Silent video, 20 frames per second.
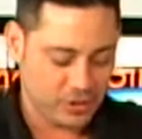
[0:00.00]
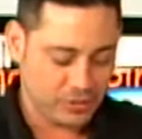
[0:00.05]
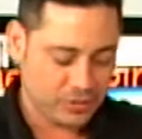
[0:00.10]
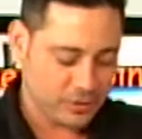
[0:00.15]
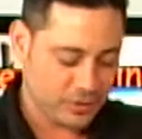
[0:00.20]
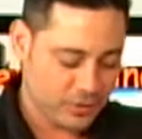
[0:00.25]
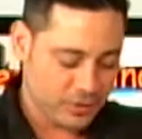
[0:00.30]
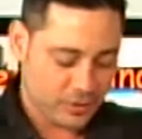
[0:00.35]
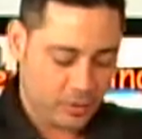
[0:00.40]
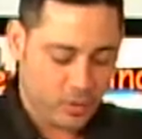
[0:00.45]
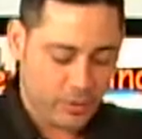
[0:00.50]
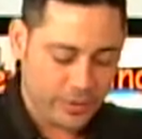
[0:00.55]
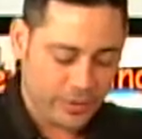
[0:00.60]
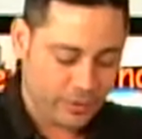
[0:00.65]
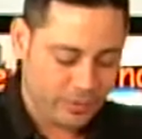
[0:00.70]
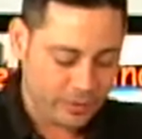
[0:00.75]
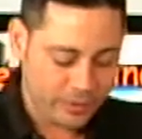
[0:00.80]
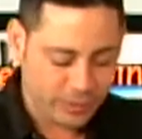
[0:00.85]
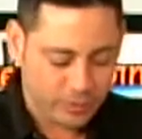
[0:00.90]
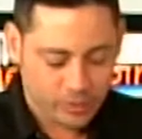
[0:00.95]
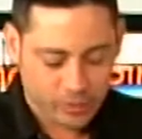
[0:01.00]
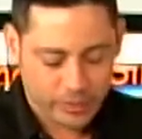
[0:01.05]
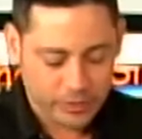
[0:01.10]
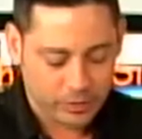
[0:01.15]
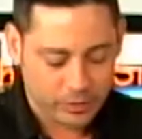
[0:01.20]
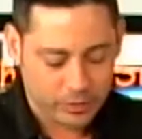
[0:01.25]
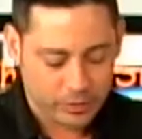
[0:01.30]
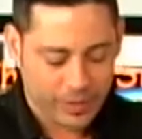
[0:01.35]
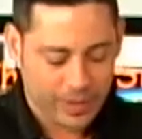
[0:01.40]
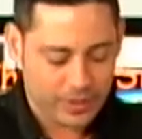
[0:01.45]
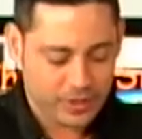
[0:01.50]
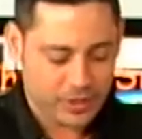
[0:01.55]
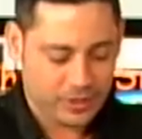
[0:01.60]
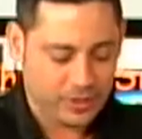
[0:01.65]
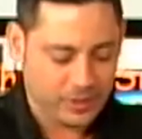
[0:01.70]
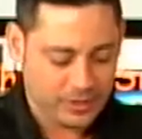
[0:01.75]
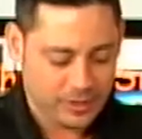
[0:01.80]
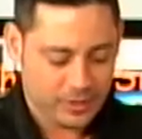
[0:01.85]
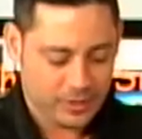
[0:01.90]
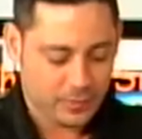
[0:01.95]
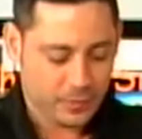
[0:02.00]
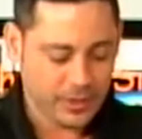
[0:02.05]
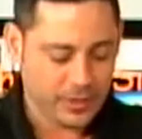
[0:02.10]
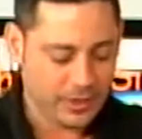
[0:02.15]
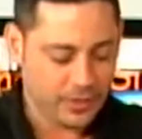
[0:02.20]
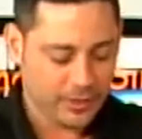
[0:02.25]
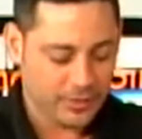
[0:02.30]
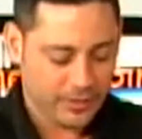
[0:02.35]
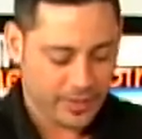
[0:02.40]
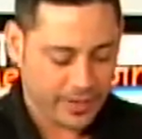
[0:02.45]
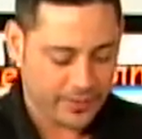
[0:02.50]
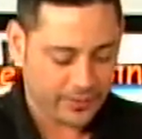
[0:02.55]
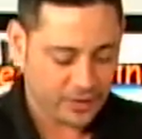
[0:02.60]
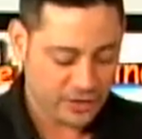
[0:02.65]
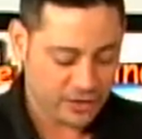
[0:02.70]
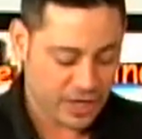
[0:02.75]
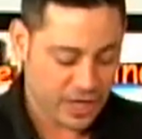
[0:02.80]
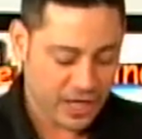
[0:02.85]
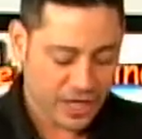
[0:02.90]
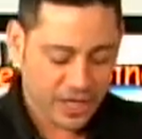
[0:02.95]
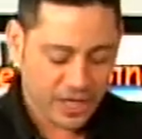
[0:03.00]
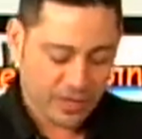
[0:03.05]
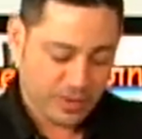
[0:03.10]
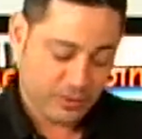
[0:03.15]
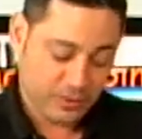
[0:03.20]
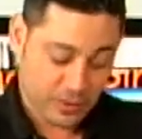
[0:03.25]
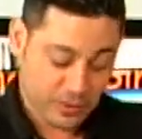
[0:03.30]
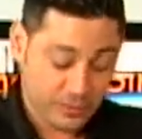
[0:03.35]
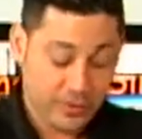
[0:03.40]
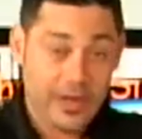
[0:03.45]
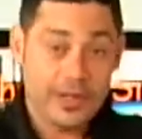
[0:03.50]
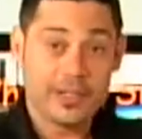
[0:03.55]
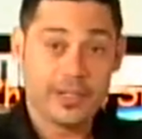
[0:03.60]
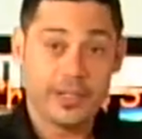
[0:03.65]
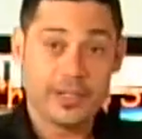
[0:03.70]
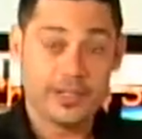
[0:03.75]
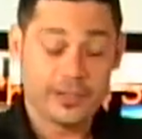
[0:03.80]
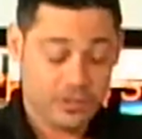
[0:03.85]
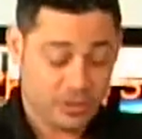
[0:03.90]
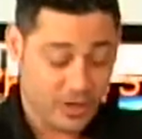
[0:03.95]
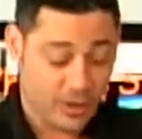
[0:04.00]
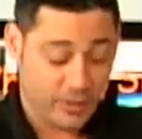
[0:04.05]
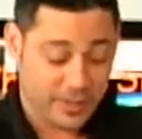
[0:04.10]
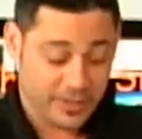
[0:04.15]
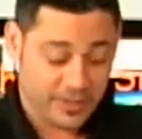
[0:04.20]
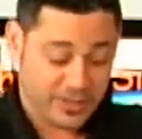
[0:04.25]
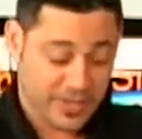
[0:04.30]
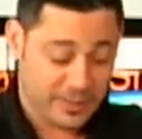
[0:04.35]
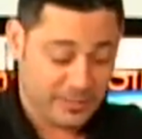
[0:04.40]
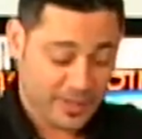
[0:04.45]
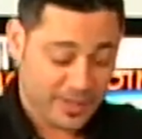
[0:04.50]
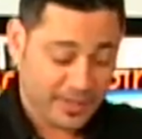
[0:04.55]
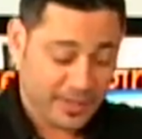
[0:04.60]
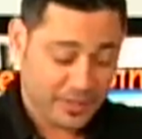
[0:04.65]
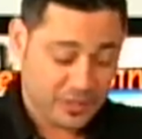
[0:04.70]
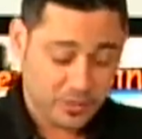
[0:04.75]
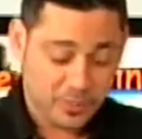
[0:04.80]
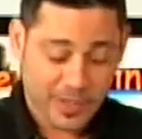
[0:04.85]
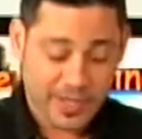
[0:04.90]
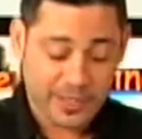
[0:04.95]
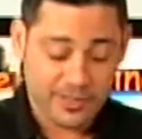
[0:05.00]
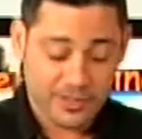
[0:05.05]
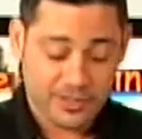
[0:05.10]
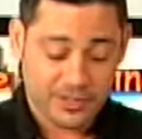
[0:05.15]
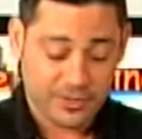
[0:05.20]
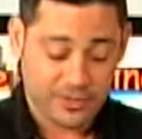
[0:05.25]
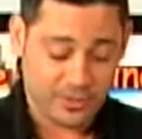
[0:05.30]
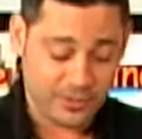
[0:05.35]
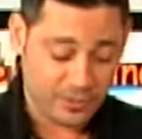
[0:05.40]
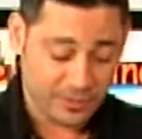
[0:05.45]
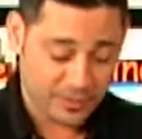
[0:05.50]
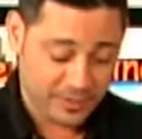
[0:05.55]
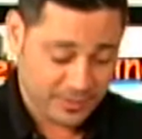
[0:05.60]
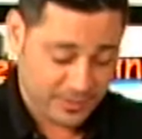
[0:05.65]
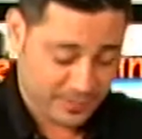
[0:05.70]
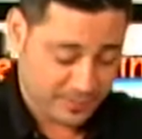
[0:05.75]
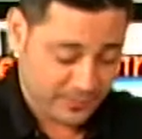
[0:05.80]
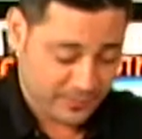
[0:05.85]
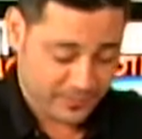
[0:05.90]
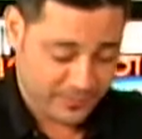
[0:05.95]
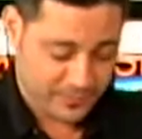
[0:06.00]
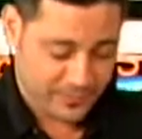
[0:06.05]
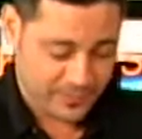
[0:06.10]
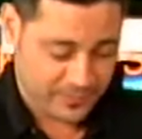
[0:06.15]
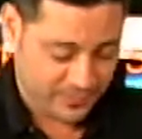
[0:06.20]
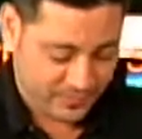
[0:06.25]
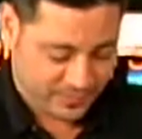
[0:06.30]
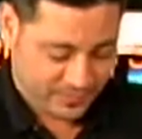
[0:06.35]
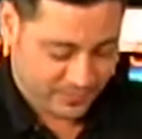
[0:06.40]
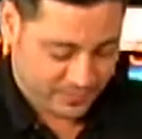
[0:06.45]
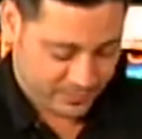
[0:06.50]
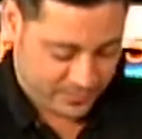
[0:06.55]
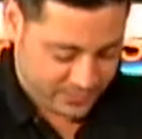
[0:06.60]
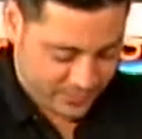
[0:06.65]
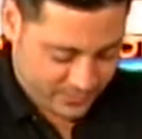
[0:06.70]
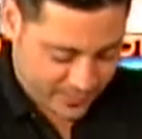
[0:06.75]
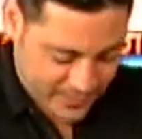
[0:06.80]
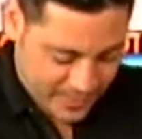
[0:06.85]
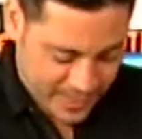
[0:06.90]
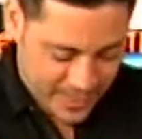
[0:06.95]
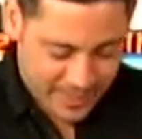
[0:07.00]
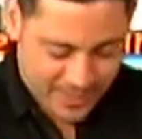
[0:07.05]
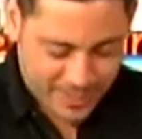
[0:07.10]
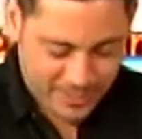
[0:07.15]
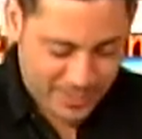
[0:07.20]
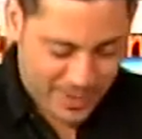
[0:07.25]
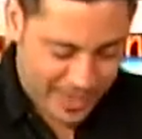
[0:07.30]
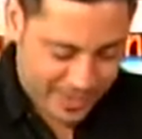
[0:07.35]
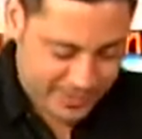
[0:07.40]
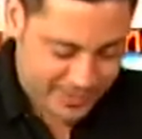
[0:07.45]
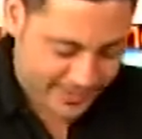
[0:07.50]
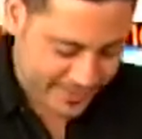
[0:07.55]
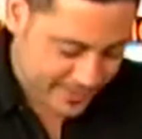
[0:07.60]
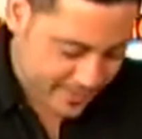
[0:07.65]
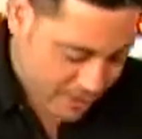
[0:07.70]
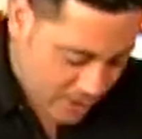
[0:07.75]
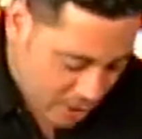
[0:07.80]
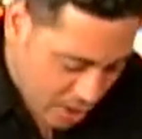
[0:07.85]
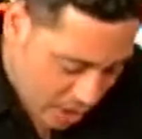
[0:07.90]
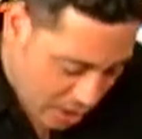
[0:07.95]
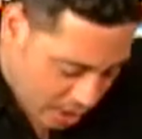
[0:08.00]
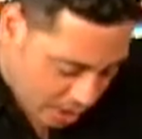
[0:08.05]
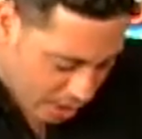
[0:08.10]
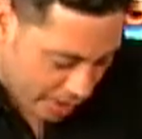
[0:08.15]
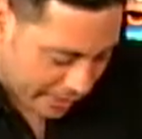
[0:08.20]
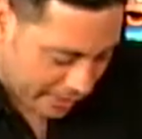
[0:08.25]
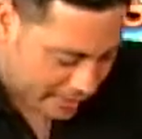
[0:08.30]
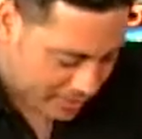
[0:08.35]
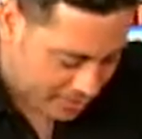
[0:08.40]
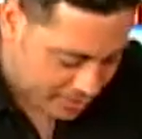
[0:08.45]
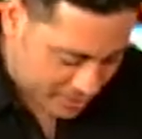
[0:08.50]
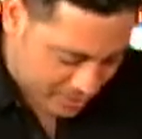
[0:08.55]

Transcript: You're a loyal watcher. We love having you. You ready to eat? Zoe, does that mean that you made this too? Okay, get back to us. All right.